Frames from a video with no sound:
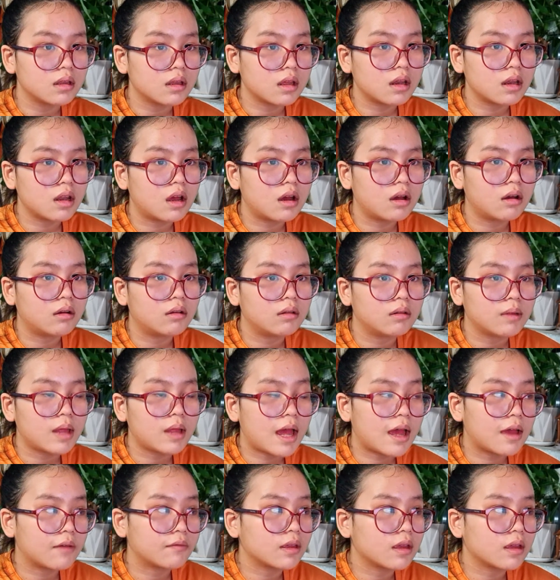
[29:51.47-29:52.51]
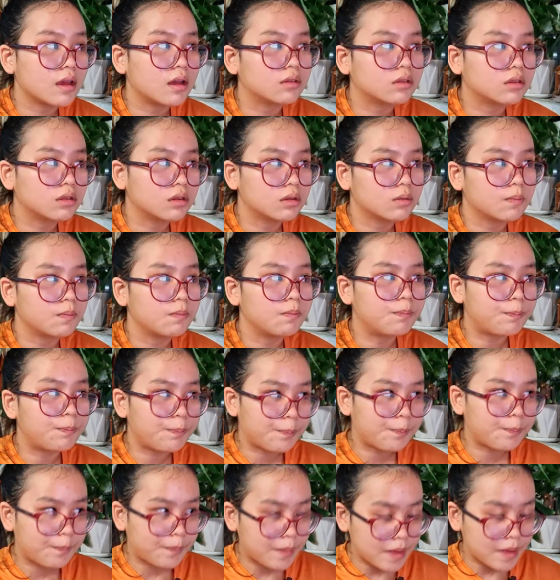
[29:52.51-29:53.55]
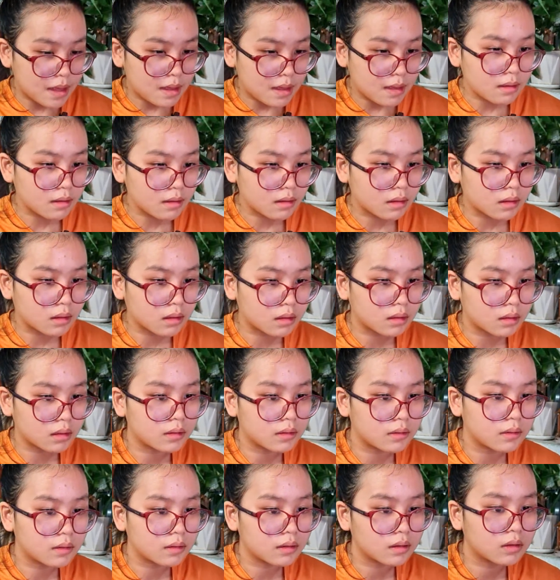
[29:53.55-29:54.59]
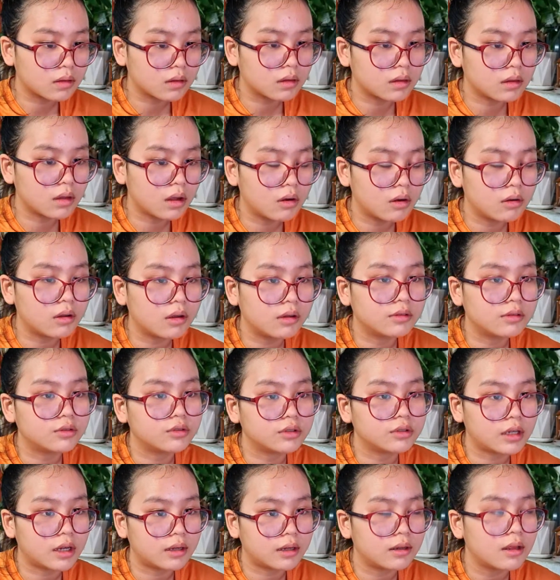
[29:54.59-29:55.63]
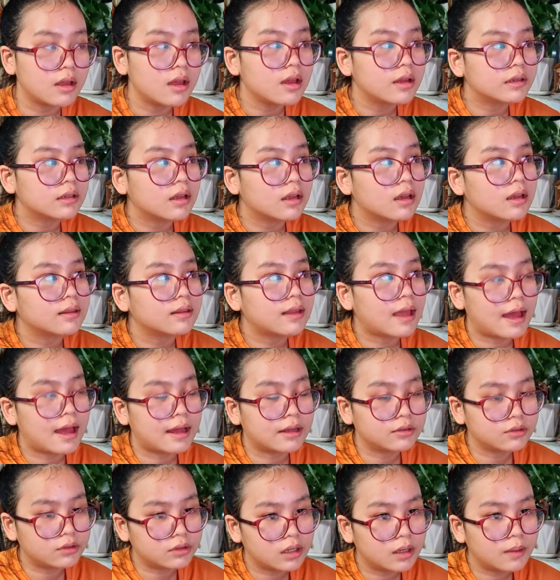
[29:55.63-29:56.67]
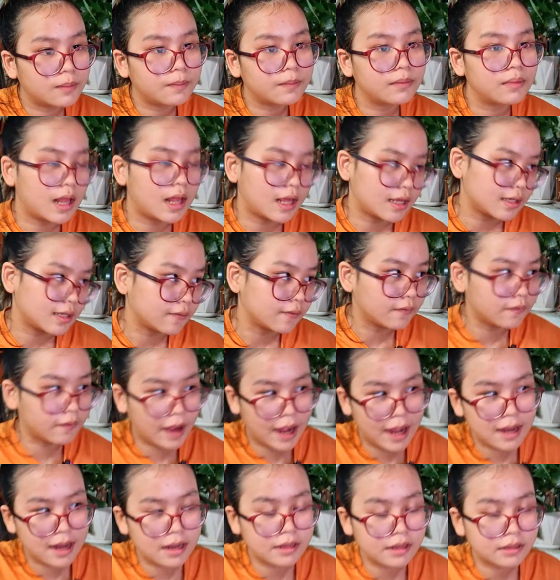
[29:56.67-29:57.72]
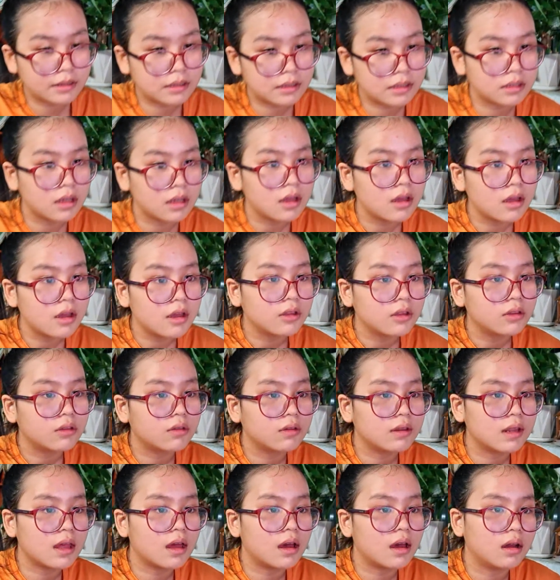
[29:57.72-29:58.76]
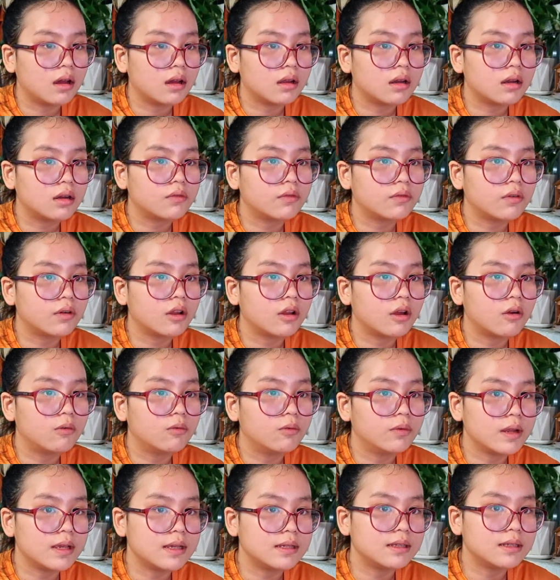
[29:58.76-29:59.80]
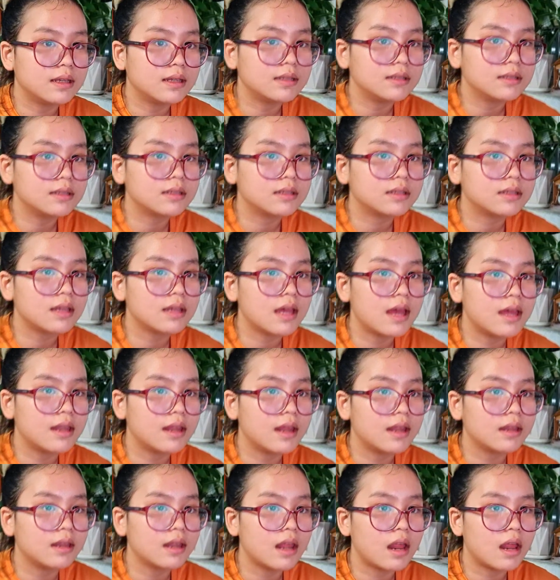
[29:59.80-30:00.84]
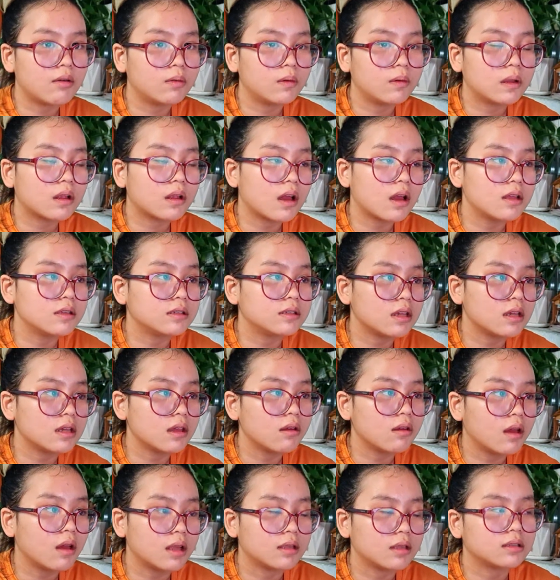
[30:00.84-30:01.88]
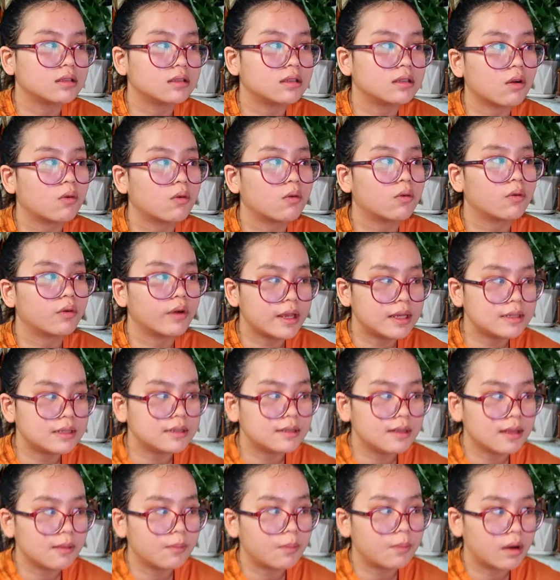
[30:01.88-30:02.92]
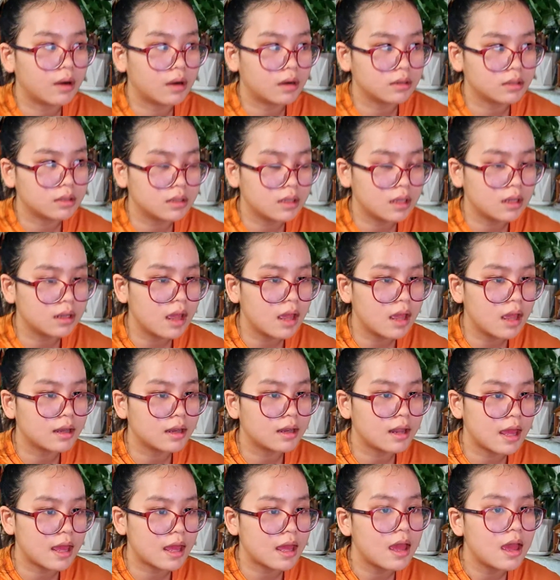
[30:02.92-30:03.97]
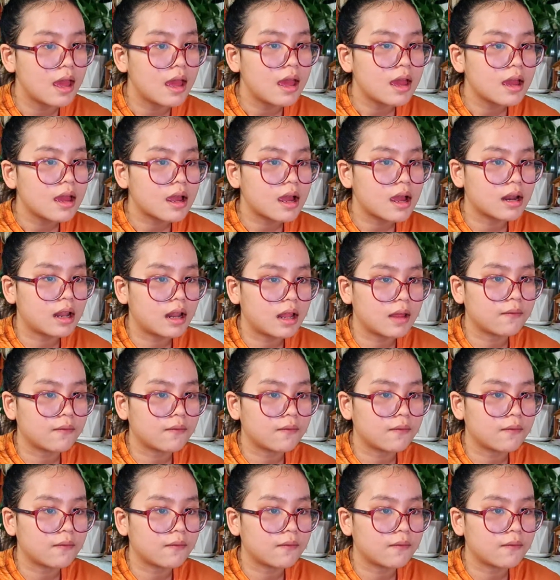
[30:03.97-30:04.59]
You know, having a big total tantrum plus violence to the other for no reasons, and then everyone can see you as the crazy person and they kind of like